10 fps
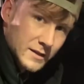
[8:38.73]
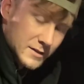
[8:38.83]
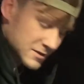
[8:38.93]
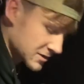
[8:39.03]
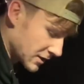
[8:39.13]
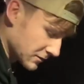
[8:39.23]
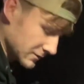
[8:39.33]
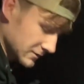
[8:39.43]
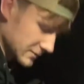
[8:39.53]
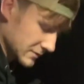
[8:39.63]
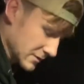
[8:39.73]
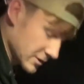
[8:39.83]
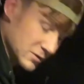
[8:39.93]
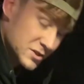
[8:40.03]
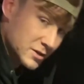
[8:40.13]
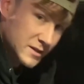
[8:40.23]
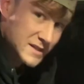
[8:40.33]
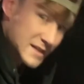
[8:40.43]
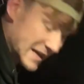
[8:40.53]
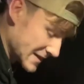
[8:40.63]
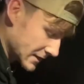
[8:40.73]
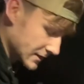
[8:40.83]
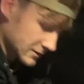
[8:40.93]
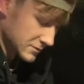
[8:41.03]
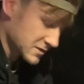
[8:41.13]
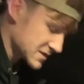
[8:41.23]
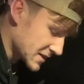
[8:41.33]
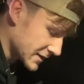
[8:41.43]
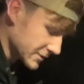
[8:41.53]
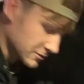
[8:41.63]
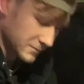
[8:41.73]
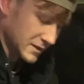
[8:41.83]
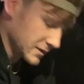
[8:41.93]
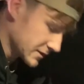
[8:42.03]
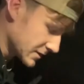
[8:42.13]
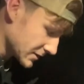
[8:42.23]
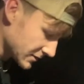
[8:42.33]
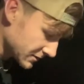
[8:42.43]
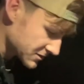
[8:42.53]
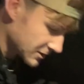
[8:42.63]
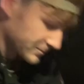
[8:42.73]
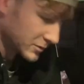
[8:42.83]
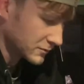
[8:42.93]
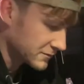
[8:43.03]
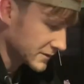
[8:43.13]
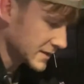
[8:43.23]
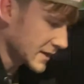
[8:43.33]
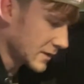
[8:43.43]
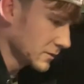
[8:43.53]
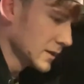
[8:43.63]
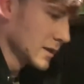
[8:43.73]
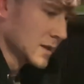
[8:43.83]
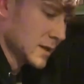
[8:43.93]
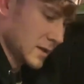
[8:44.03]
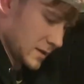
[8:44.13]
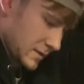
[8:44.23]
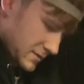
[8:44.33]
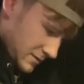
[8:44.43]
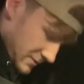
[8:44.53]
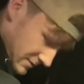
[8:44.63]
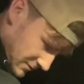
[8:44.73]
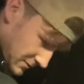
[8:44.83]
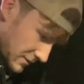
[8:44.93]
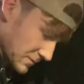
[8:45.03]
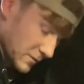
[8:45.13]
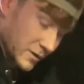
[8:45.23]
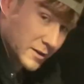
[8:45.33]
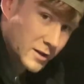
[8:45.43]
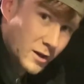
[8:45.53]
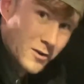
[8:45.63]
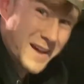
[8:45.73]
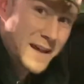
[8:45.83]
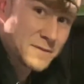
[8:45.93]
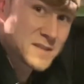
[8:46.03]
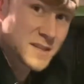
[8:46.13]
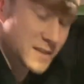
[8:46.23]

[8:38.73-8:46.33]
So, new shock is in, just tighten up the top bolt for it now, and we're going to go FT.